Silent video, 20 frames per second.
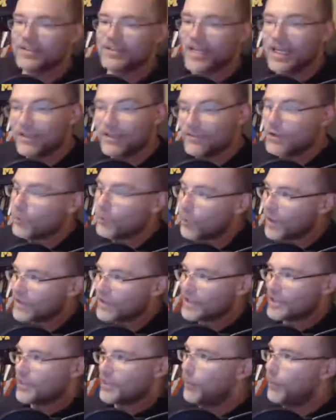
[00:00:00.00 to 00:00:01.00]
And if you want to
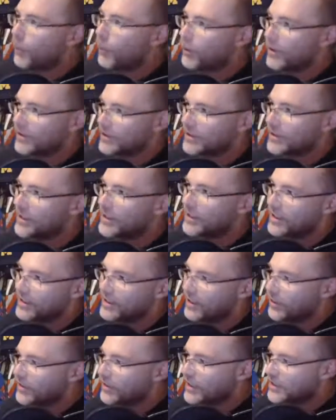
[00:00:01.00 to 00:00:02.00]
support the
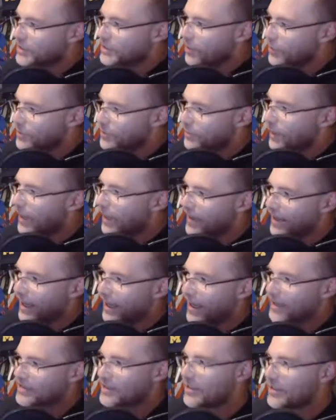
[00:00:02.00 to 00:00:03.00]
All Things Star Wars
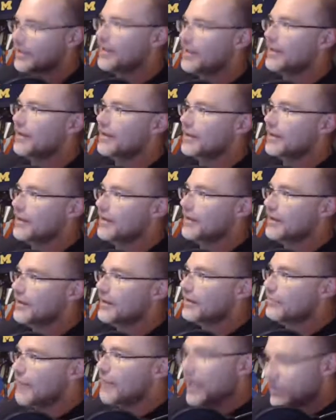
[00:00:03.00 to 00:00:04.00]
podcast,
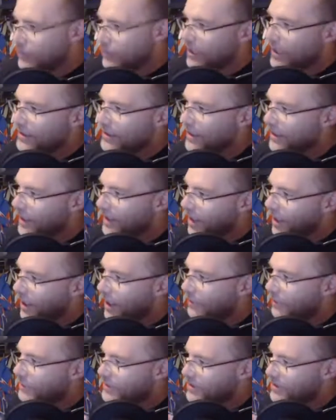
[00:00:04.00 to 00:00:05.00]

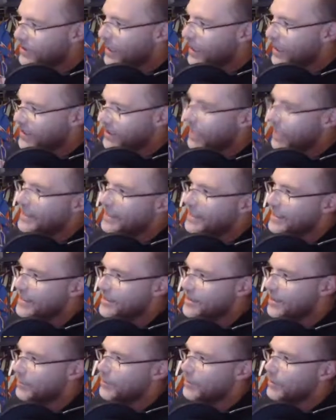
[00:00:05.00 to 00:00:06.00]

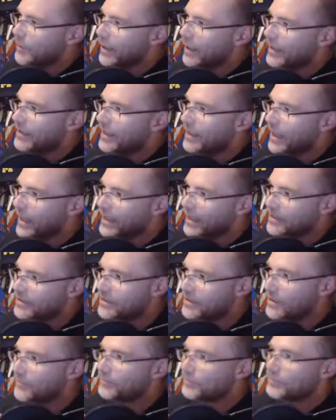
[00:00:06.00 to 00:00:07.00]
patreon.com/ATSW podcast.
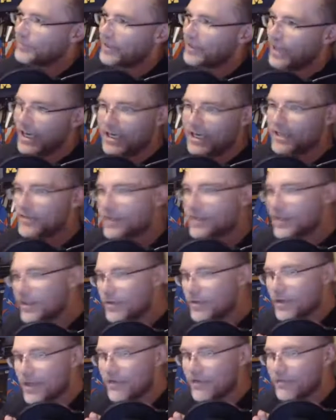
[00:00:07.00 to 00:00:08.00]
Anything you
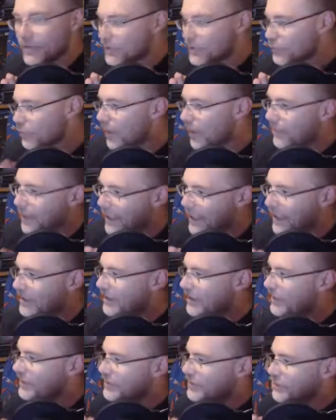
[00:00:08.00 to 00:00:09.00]
give goes right back into
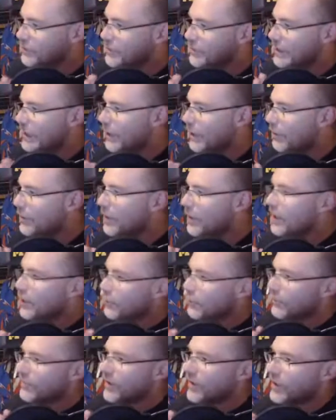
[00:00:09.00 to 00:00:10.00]
the studio.
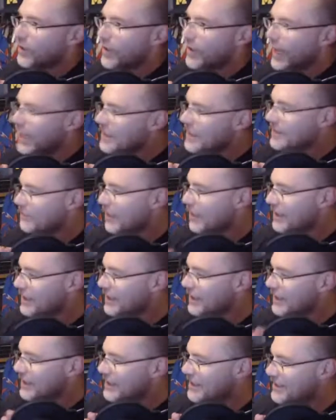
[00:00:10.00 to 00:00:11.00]
We've got all kinds of
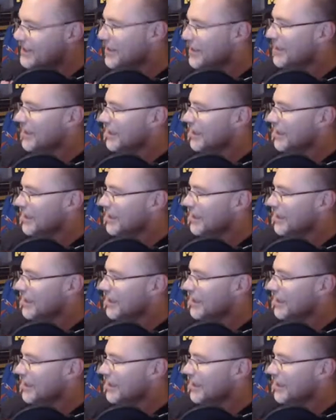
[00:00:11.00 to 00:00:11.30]
ideas.